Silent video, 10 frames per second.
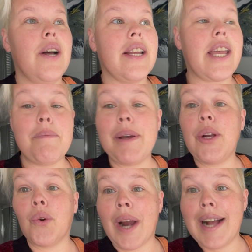keeping
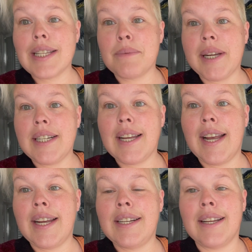grass
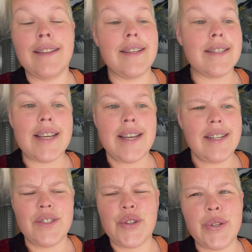maintained in this heat
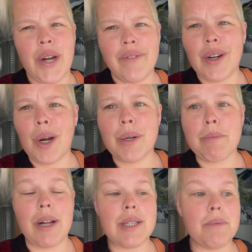is just not very
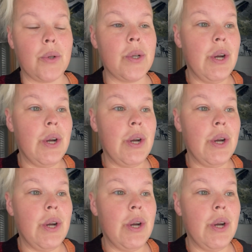responsible.